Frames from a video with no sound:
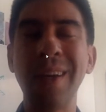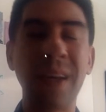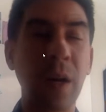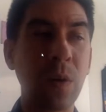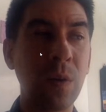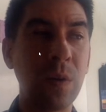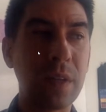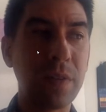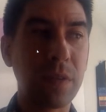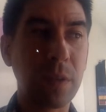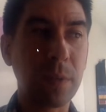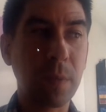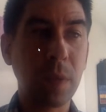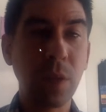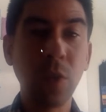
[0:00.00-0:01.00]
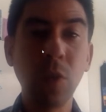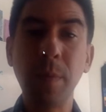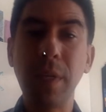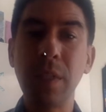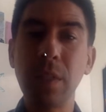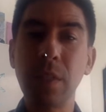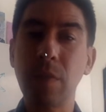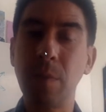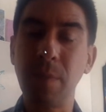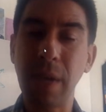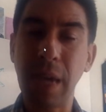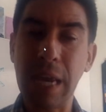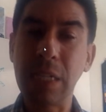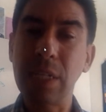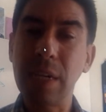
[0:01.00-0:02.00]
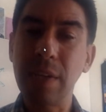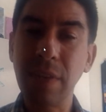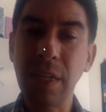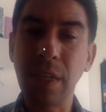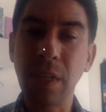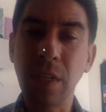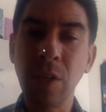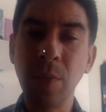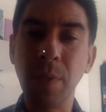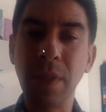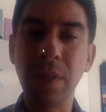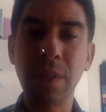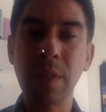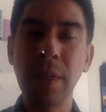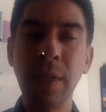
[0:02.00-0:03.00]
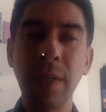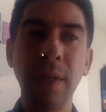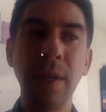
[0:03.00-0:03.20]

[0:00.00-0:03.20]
not only from humans, from HIV in humans,